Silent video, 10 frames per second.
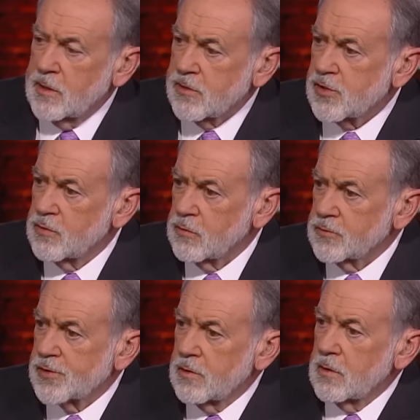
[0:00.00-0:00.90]
in the
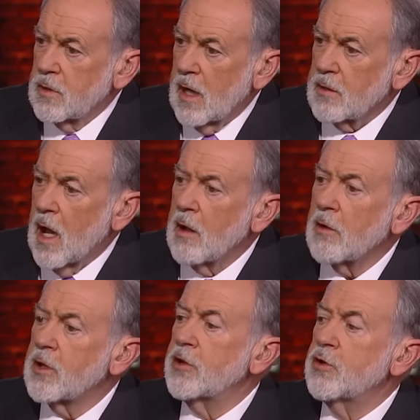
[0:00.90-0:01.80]
schools? How
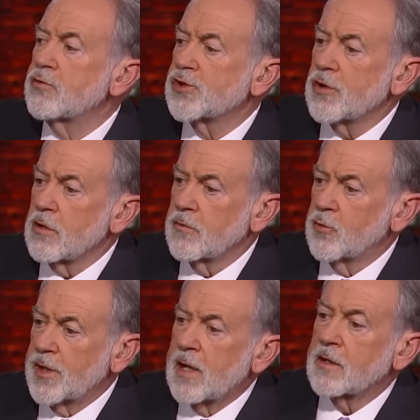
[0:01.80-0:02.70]
can you serve
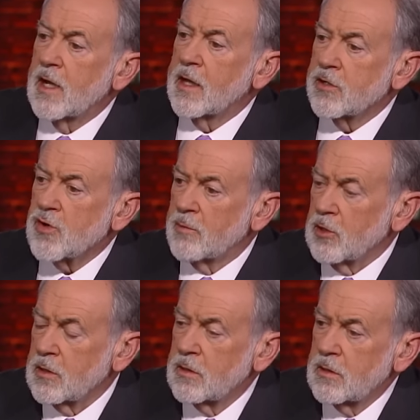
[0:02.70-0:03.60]
without getting in trouble?